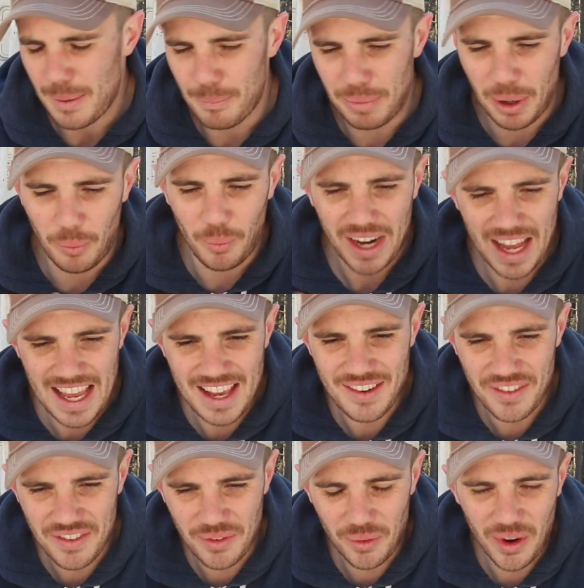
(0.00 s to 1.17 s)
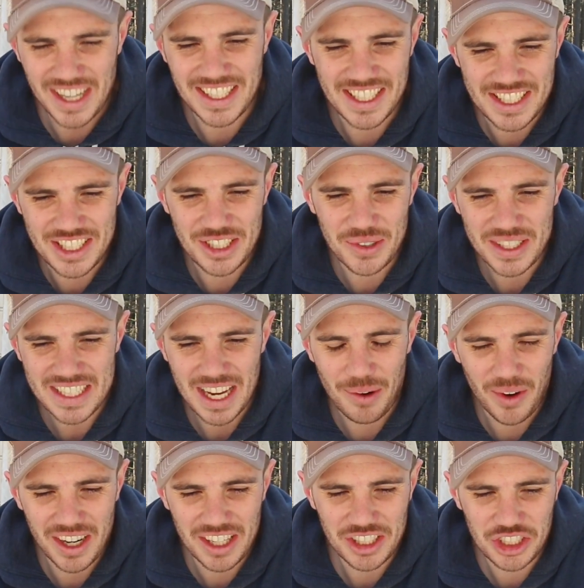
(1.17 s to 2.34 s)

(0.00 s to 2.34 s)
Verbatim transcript: but what I wanted to do is I wanted